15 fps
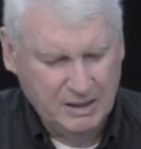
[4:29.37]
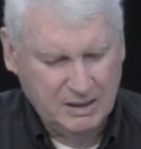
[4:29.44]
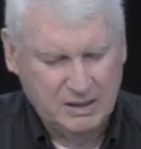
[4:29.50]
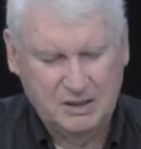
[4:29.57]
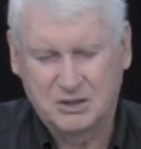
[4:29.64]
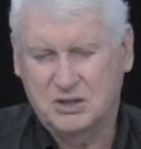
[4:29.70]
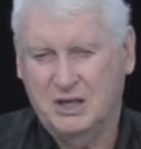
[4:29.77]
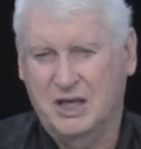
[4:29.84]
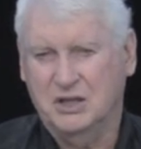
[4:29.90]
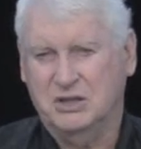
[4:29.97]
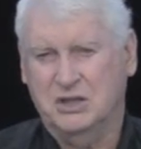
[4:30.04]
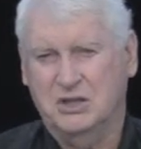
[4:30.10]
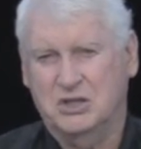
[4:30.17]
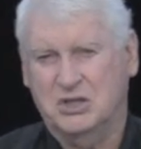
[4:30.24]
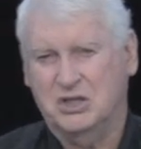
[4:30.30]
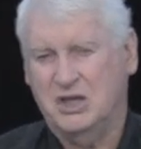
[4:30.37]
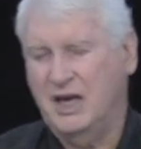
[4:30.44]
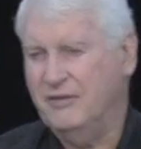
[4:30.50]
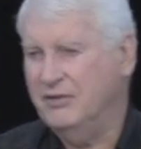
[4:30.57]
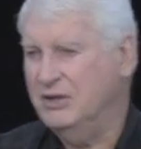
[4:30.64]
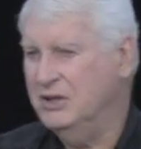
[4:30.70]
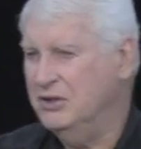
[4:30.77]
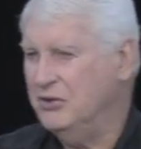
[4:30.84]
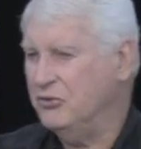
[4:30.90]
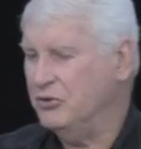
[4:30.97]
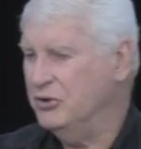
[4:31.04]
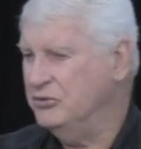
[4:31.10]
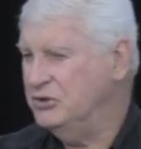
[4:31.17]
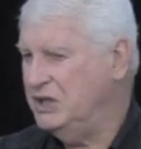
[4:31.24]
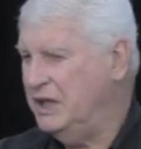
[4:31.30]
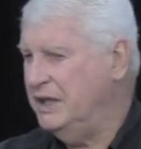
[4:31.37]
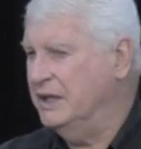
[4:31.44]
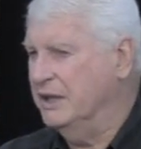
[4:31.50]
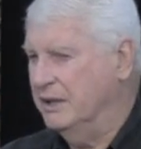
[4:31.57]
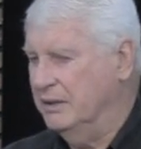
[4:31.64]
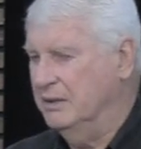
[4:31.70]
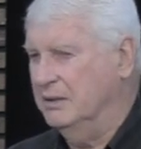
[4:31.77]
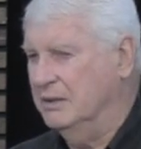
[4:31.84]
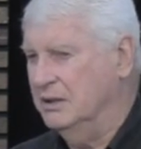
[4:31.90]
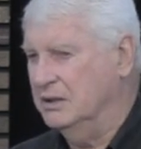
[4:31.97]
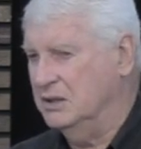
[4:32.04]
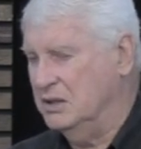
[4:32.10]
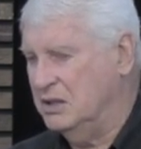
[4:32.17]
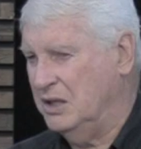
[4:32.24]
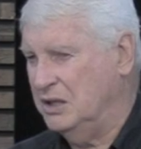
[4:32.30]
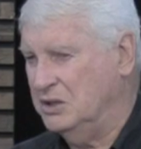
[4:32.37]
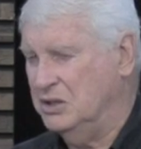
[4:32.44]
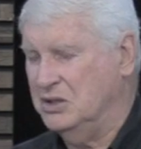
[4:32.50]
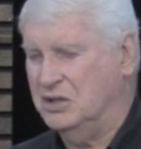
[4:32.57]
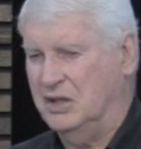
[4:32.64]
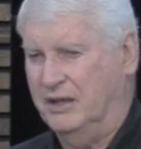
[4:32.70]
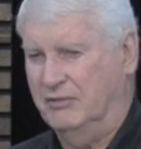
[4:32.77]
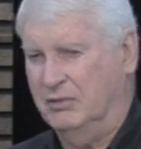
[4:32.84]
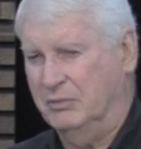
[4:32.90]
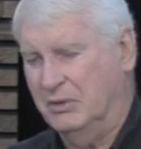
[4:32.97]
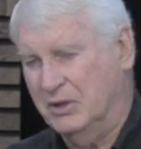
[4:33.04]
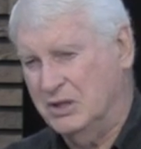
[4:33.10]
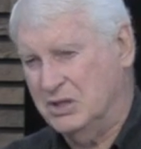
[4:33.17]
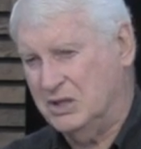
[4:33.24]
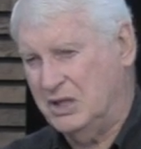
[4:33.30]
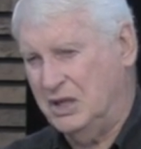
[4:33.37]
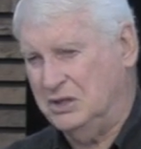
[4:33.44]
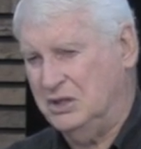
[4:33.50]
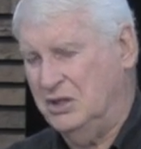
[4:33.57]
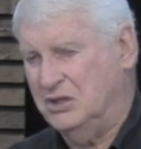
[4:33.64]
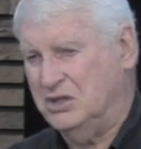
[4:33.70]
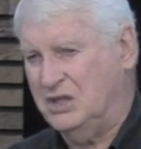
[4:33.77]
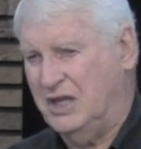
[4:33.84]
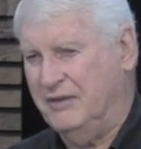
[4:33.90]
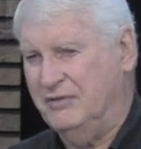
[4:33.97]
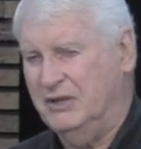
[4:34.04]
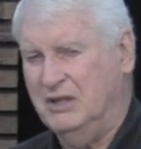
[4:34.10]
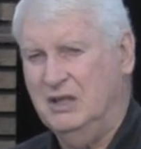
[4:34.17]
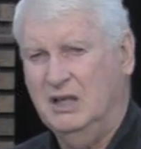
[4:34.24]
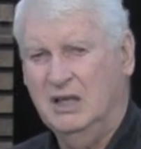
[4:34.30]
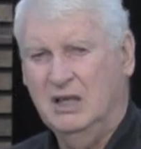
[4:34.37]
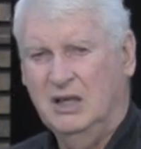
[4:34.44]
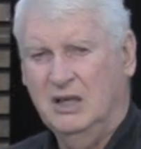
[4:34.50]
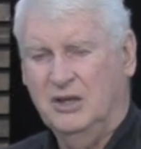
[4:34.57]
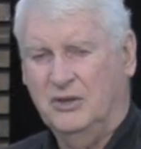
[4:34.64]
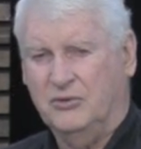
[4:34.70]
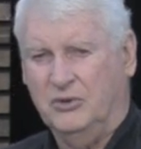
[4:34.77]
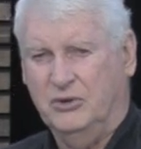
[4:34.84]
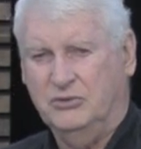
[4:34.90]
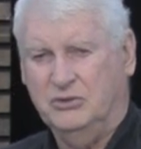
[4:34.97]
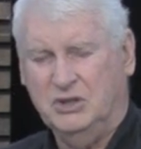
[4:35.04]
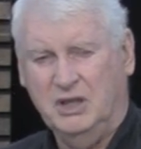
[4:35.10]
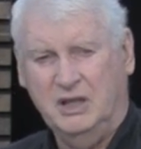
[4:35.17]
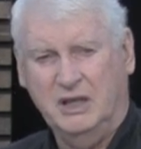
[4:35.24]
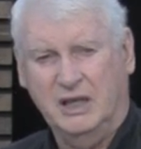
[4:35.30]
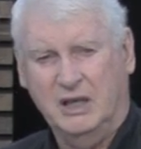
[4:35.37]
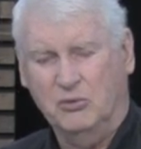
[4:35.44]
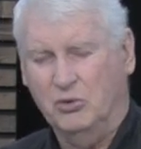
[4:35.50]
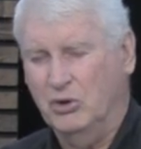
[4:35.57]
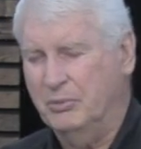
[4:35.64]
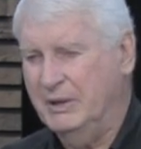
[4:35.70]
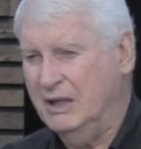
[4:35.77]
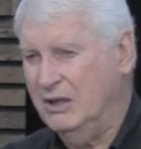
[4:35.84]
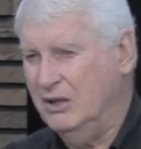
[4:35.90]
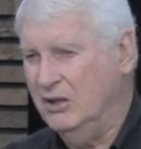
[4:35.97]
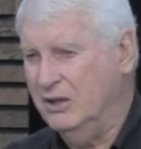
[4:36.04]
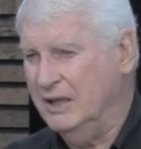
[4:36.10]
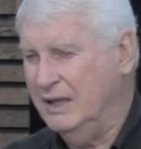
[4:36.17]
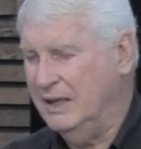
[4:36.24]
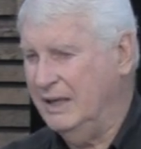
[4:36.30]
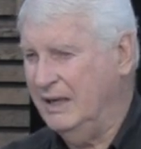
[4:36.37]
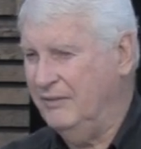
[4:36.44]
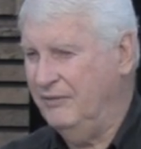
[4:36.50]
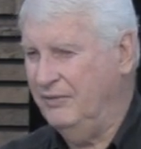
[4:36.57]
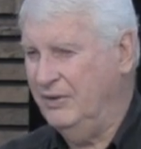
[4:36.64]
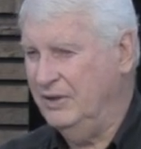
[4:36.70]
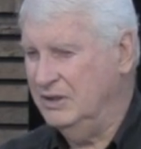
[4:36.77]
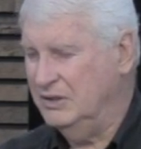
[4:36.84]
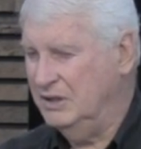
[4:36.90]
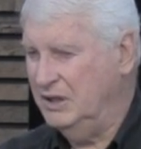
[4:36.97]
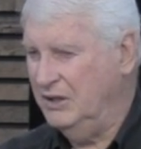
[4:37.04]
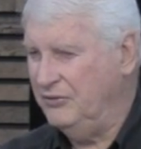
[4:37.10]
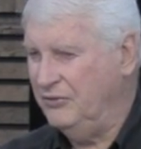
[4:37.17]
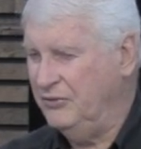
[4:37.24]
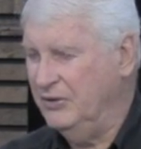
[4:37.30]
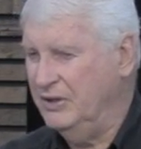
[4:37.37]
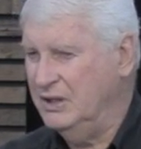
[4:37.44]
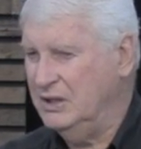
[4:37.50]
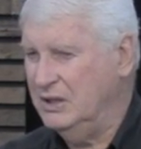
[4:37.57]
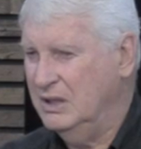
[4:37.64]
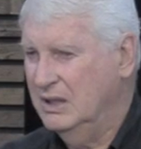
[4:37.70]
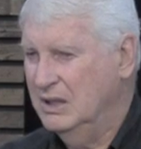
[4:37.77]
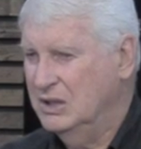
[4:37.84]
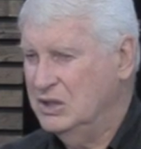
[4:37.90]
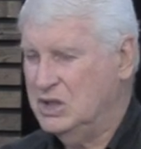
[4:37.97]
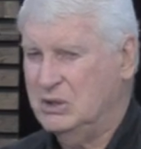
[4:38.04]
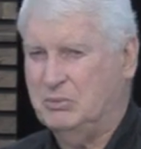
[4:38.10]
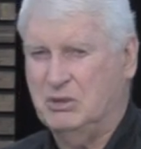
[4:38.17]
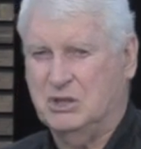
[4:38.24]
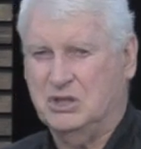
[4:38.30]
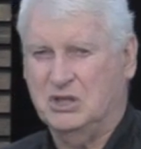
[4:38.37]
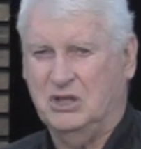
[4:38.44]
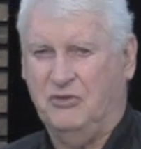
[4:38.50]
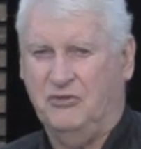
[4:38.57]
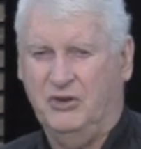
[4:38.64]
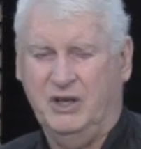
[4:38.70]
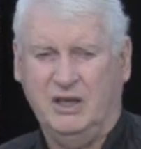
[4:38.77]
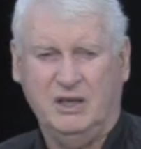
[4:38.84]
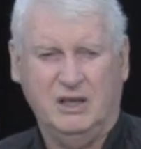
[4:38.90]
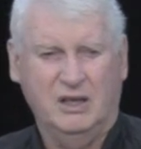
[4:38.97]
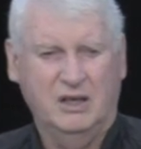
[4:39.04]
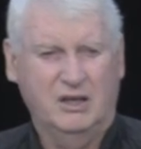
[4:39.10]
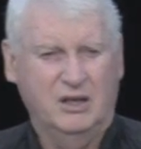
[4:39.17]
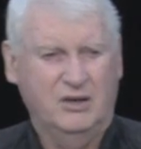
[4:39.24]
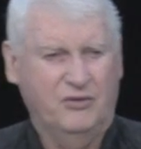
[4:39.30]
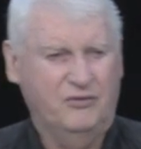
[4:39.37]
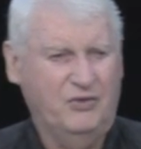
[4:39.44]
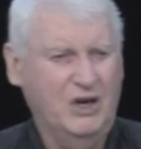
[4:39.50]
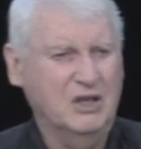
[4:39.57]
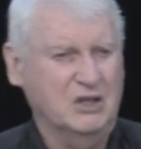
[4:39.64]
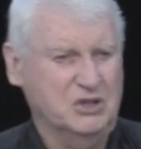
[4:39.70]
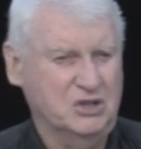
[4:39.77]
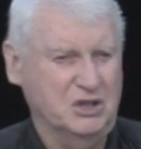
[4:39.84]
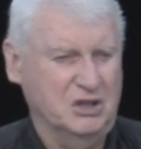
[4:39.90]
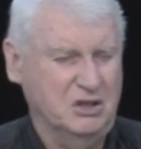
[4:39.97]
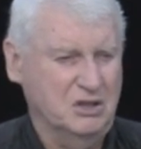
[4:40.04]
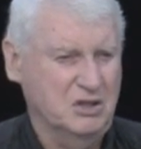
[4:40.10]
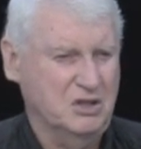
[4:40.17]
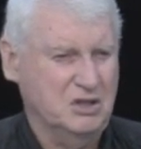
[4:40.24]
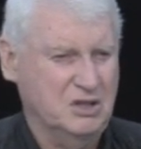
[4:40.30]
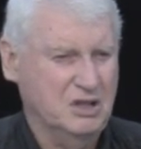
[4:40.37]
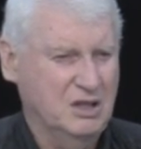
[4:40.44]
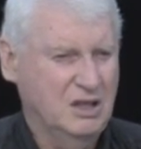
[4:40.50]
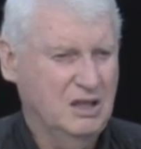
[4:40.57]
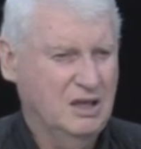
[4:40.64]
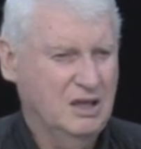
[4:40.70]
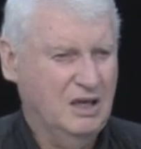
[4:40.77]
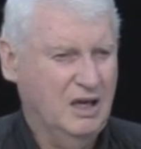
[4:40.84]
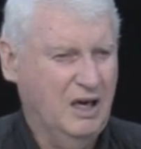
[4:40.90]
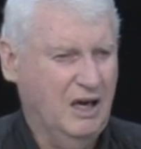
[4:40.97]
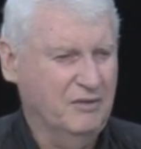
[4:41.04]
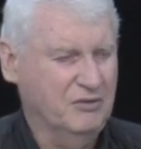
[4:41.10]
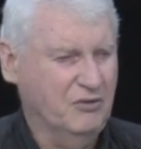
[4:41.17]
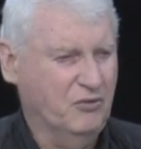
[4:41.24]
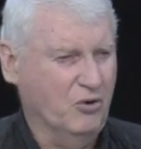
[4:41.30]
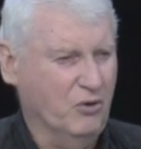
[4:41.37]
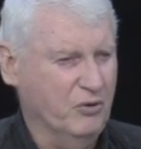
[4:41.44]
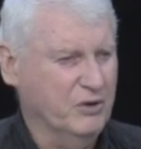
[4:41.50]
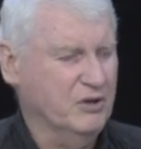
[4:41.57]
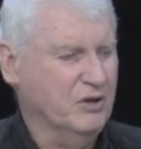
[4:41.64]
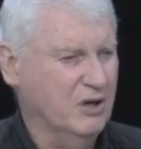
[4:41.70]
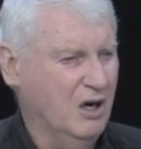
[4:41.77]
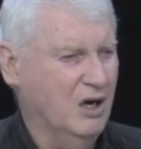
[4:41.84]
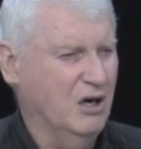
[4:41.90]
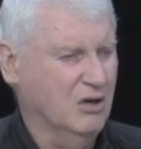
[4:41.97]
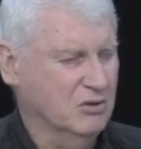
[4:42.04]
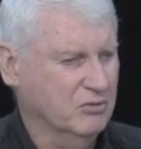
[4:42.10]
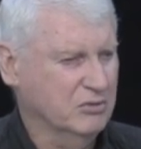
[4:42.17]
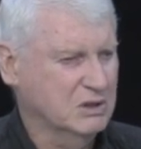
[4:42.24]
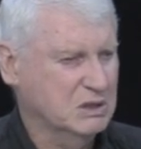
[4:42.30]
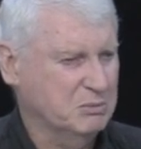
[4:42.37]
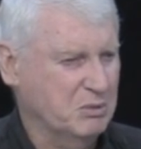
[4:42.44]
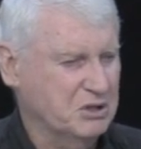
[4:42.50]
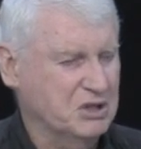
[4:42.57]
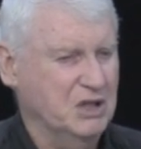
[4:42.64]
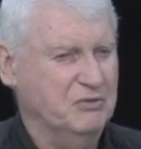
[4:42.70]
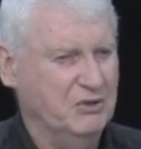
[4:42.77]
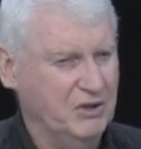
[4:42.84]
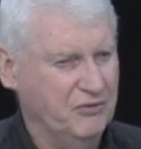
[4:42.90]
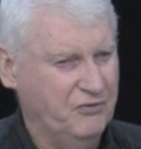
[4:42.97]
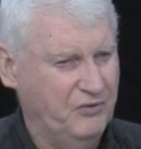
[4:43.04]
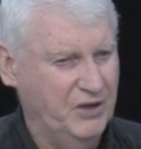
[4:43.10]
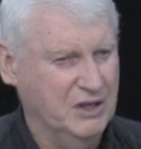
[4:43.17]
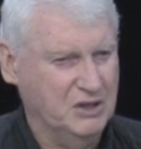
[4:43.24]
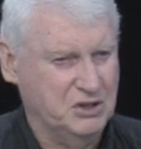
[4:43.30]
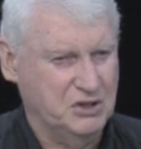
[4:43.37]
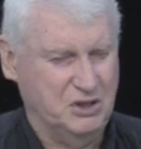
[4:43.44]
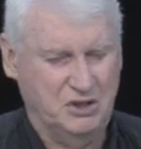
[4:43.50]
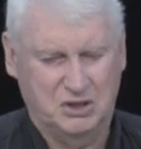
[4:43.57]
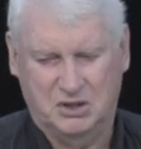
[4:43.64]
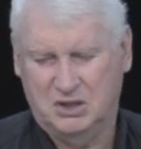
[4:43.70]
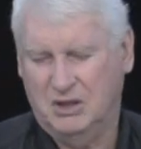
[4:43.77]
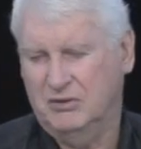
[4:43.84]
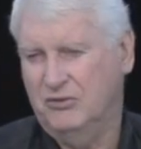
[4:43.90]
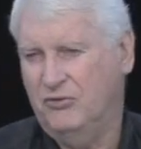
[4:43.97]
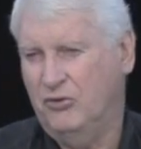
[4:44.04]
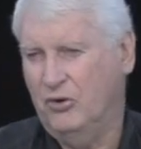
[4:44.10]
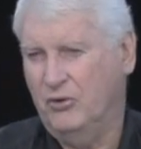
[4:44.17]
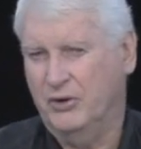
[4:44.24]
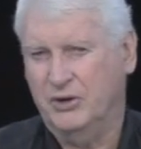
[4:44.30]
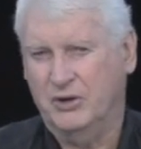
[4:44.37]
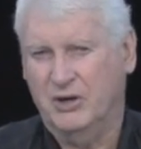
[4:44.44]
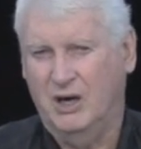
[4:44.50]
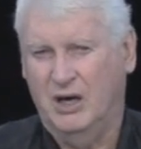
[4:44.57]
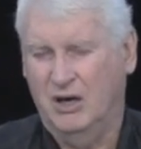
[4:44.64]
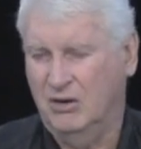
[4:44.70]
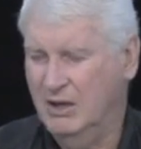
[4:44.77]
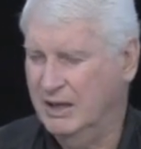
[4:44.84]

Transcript: in session seven through 10, and this is session seven, but in session seven through 10, we'll be looking at different specific functions of the forerunner call, specific functions of the forerunner call.